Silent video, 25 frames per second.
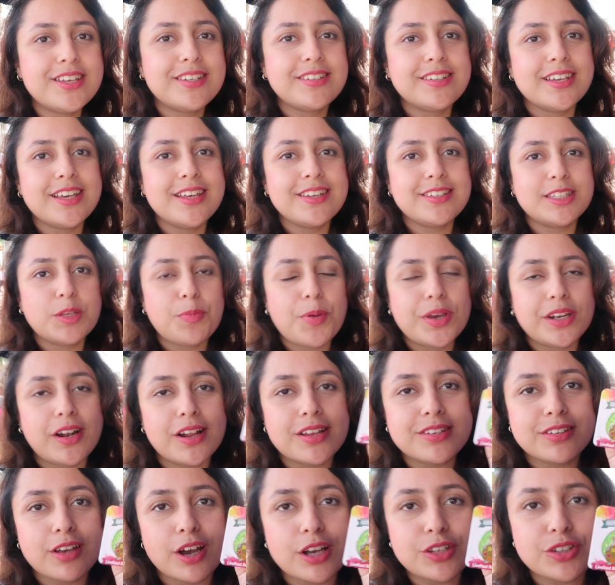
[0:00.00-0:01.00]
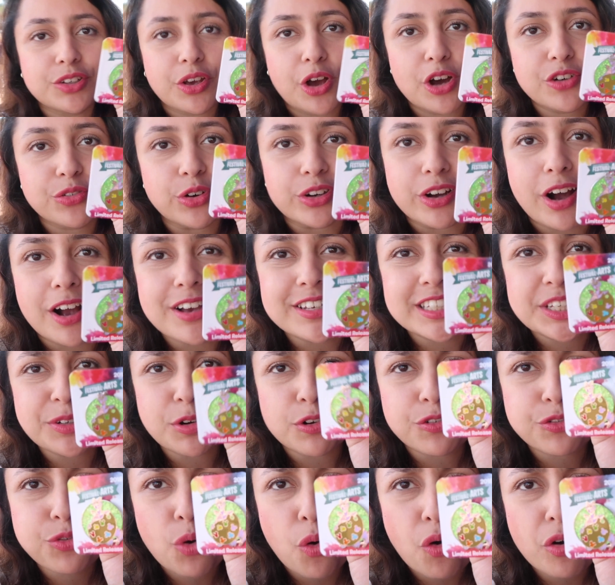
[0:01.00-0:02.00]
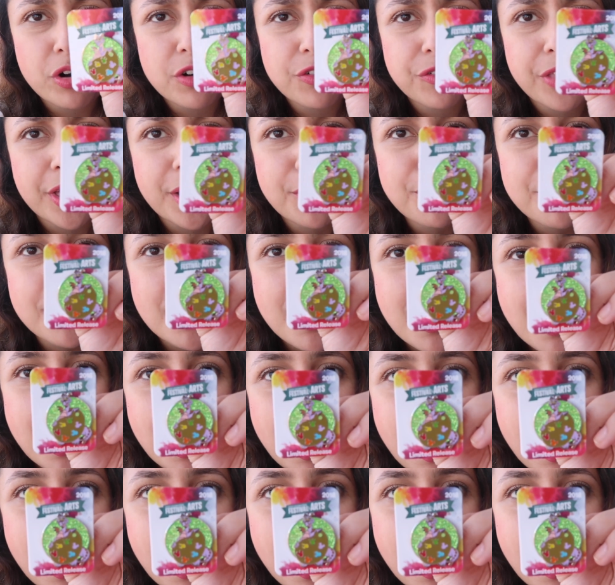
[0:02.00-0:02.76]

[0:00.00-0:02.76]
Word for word: this is the pin I decided to go for, guys. There were four of them